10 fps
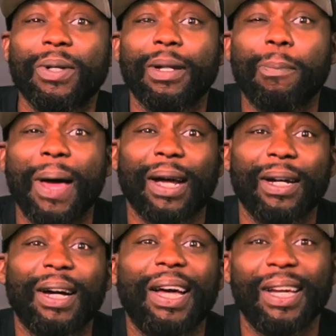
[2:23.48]
in the back of
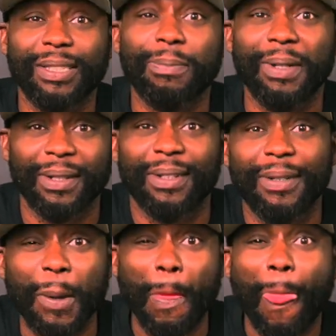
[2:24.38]
her ass, my nigga.
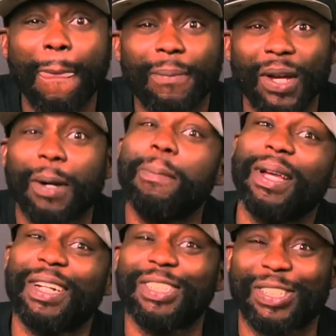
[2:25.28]
Try to make
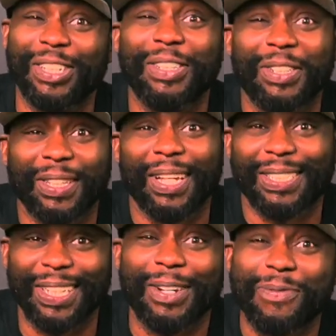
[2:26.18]
her shit look like
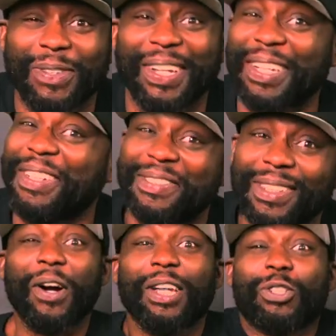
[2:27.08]
she had a fat ass.
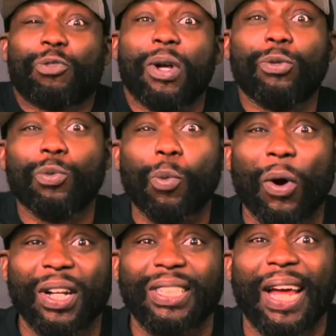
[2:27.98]
Fucking drinks was
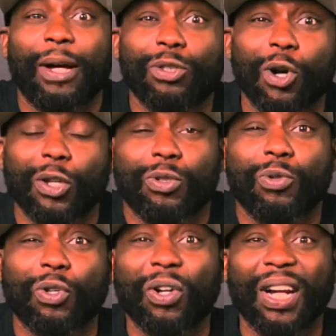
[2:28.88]
watered down, charging you
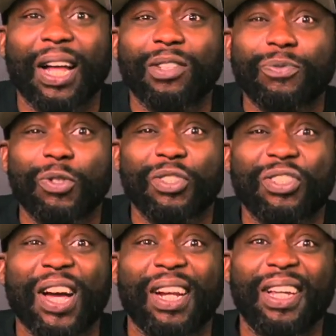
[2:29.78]
$30 for a
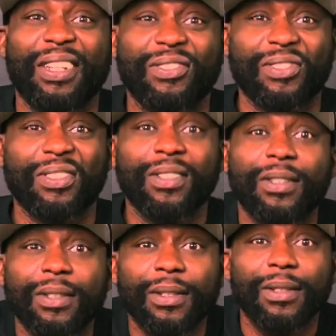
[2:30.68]
shot of Hennessy.
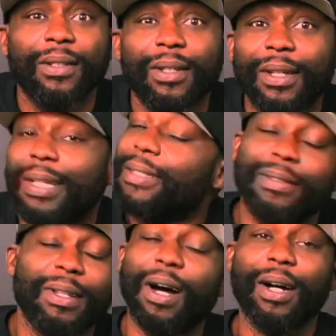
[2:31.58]

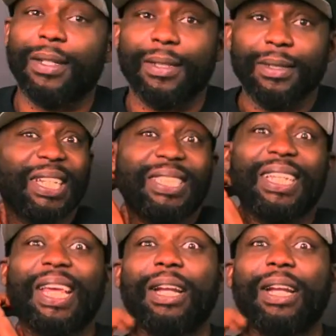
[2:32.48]
Ugly. Then she get